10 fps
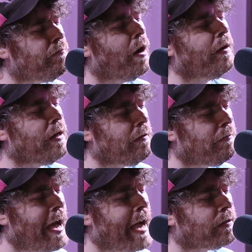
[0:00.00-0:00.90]
money
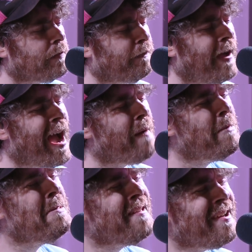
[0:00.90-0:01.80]
back to
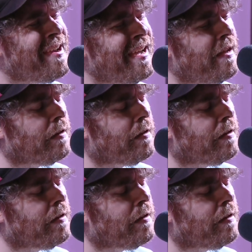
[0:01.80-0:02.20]
family,